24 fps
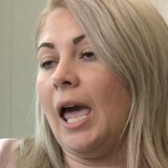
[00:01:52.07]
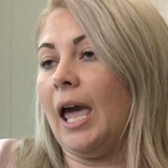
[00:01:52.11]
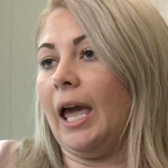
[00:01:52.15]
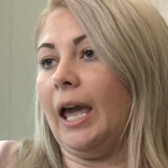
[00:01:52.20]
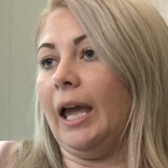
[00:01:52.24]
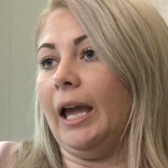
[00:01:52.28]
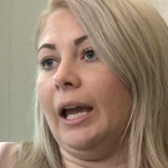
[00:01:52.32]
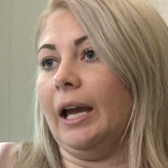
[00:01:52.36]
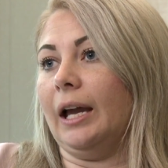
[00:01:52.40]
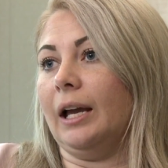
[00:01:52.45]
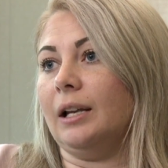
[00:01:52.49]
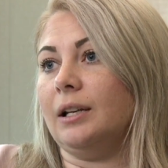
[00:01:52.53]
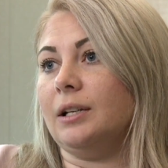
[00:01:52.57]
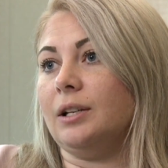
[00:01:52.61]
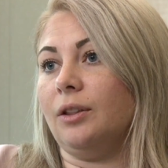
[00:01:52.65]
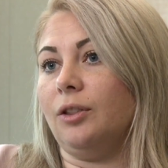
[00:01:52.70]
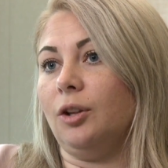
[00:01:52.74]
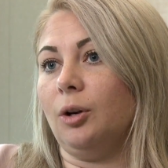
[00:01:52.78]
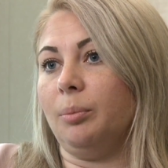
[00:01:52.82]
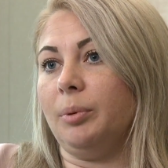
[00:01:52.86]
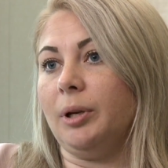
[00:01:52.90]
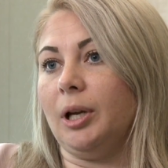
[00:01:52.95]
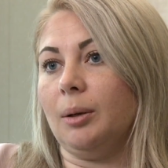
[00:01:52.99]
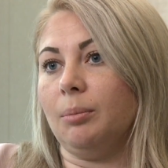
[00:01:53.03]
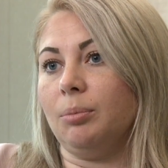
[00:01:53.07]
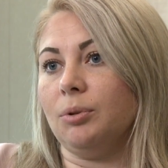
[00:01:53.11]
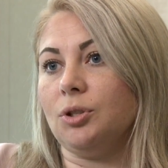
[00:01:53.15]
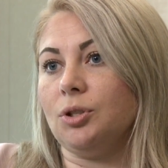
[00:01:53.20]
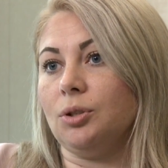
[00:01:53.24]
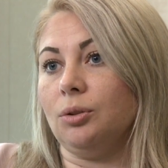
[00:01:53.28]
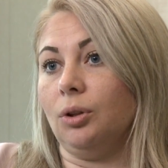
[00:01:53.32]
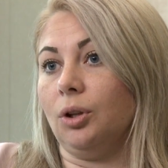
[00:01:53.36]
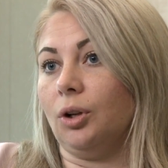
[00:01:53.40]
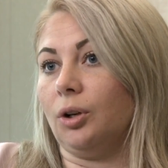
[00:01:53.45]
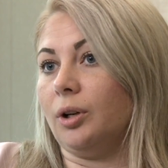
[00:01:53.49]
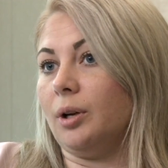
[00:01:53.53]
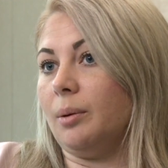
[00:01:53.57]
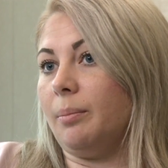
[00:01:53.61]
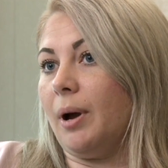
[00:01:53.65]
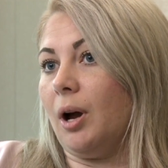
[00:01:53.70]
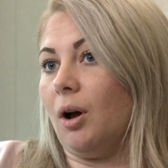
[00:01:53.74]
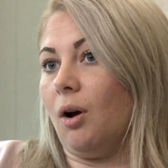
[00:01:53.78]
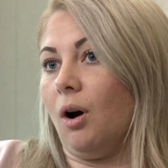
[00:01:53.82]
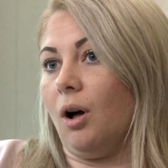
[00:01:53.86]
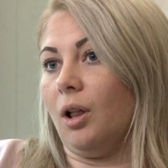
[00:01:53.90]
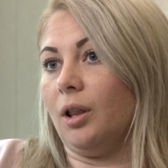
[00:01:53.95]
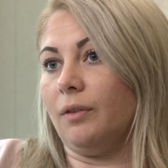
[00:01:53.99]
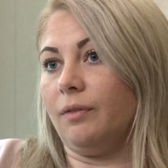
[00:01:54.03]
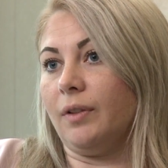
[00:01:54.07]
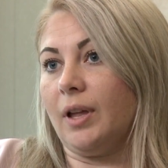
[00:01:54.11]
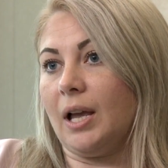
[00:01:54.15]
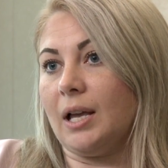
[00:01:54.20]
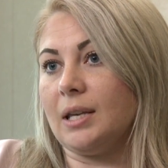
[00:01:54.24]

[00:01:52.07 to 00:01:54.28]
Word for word: And they'll be able to learn about all of the